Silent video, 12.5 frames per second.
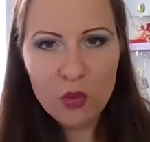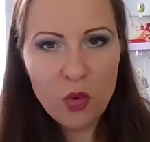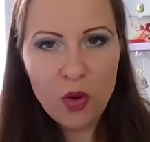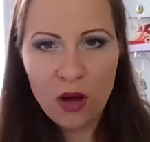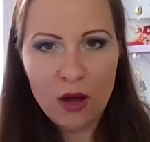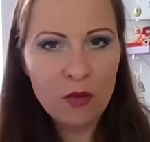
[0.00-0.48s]

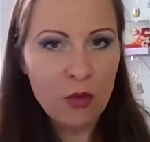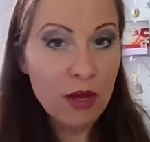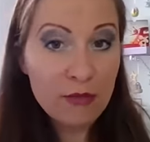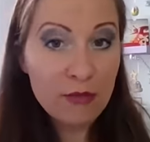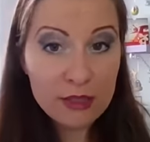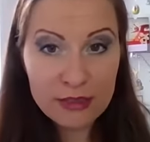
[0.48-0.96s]

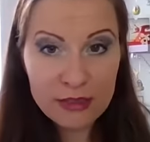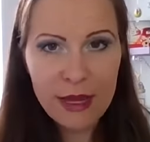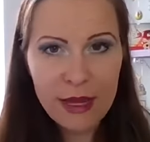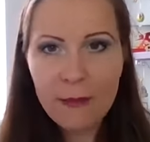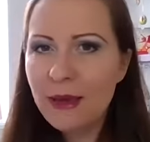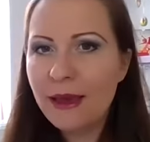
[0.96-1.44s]
whoever is an
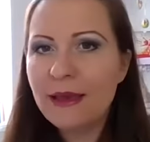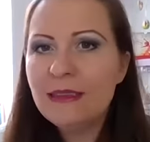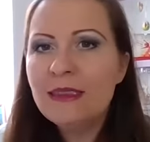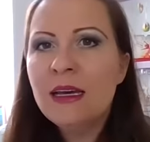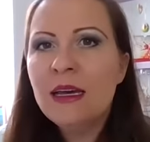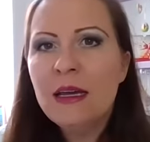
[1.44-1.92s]

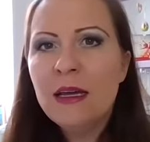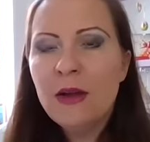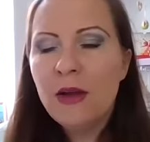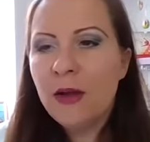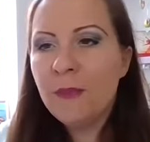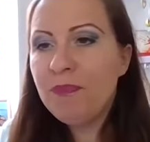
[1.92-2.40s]
applicant,
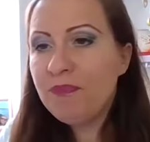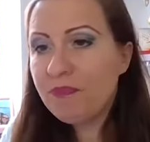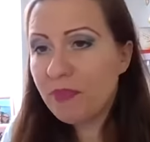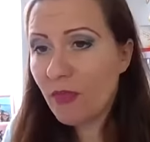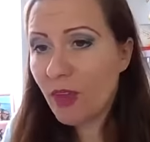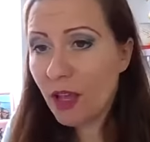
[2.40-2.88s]

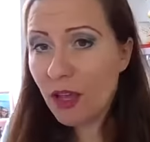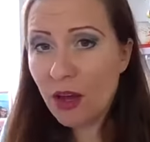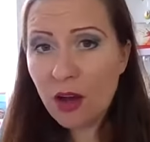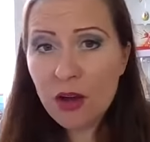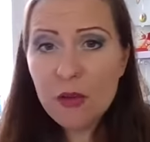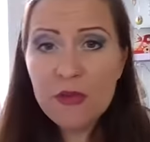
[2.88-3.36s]

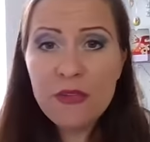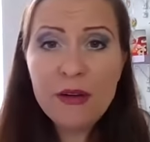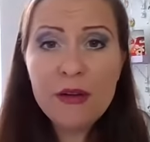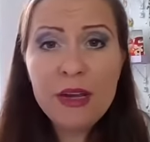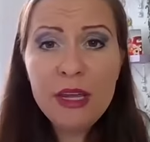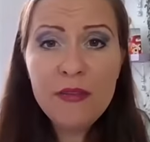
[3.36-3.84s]
are
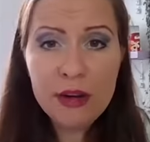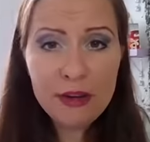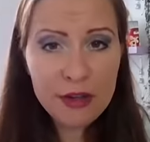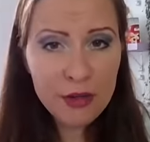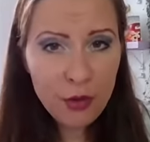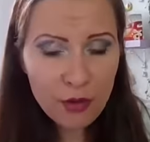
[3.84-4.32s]
very,
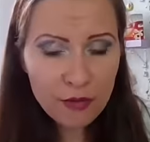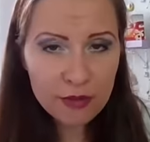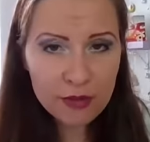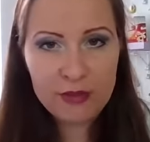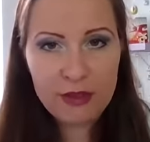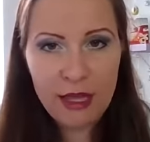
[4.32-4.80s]
very
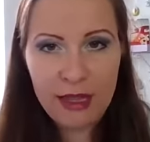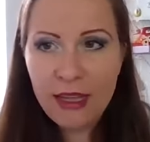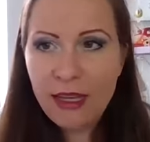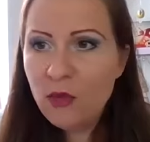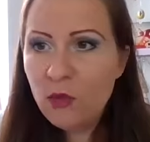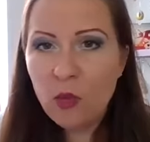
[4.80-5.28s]
nervous. And
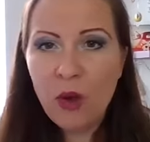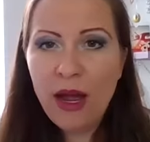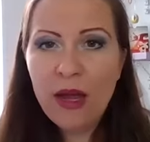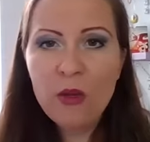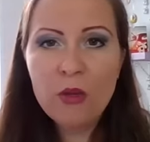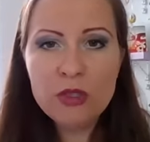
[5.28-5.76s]
then
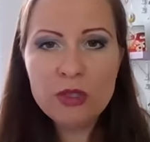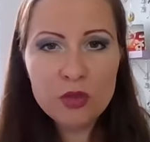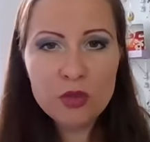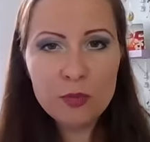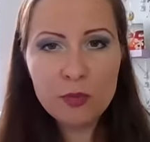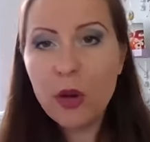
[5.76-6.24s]
why would
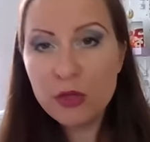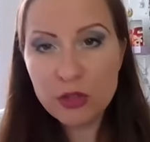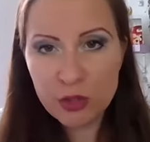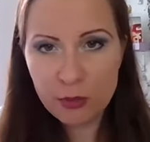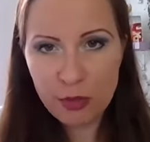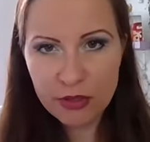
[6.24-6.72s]
you
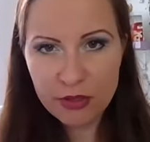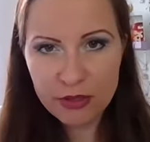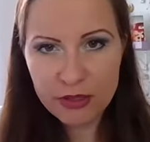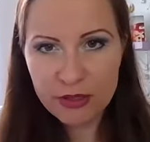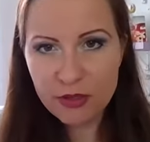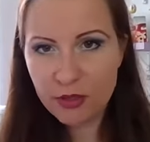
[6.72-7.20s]
push a
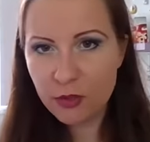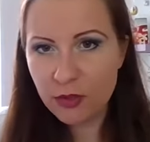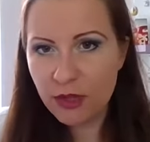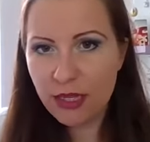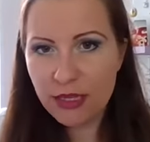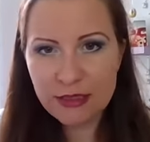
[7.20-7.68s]
person
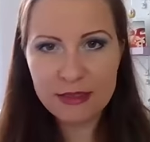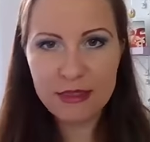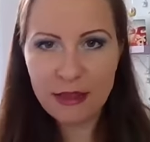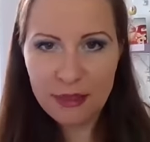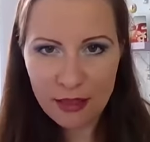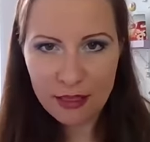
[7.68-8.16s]
to the
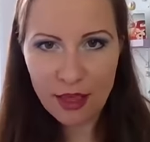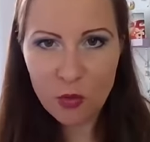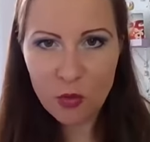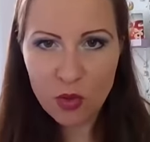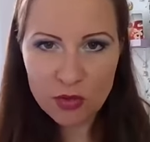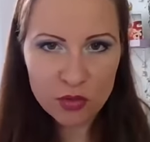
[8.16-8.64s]
extent that they
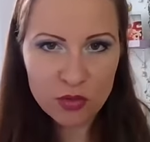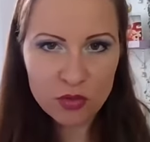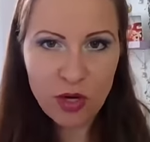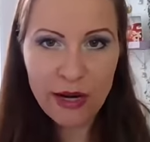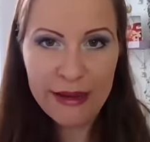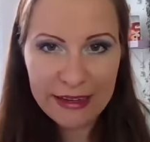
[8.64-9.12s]
want to
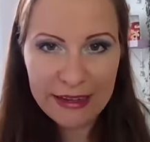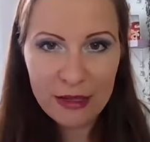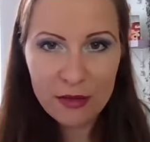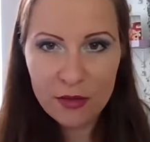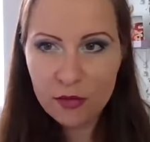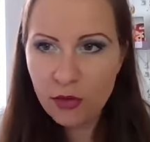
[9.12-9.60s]
cry and
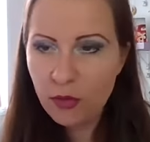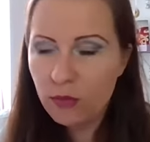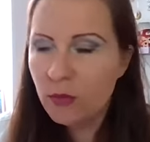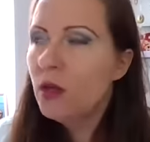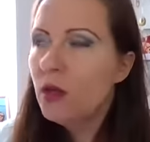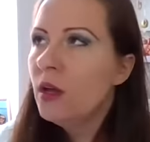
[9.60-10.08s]
leave the
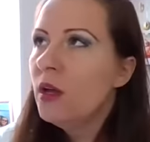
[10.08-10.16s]
room?